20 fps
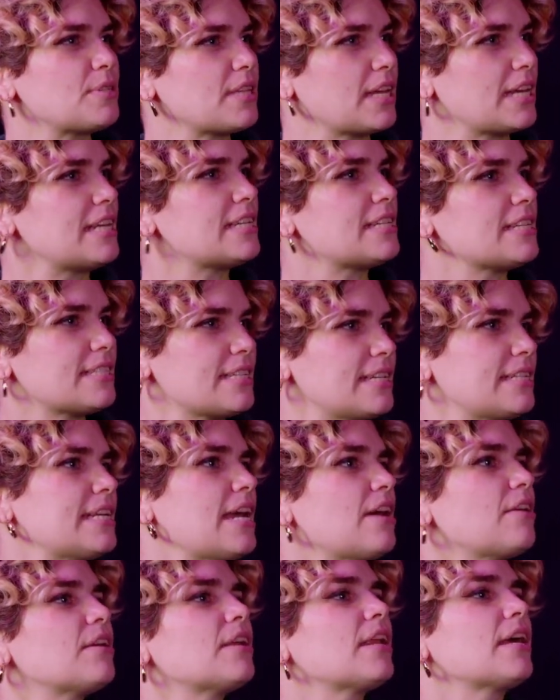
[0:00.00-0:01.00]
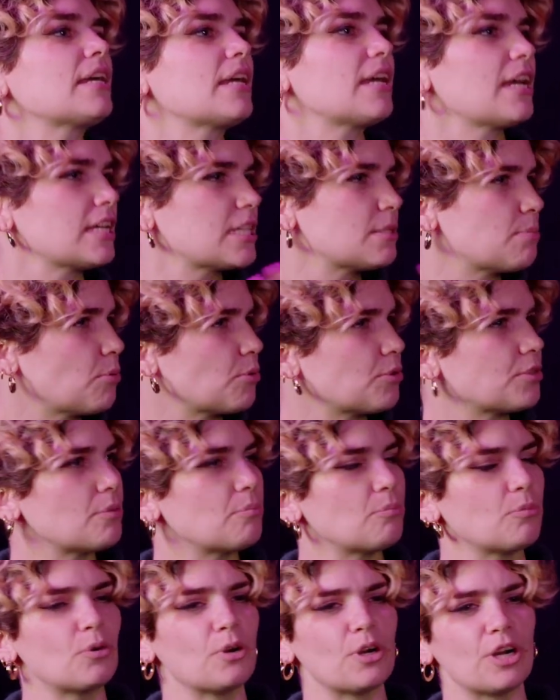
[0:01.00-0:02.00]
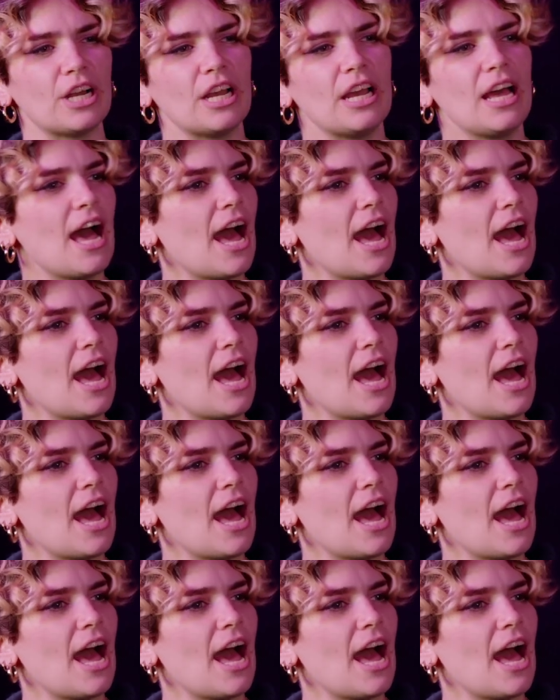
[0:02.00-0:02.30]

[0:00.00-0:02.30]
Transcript: I need to sit down and like explore them more.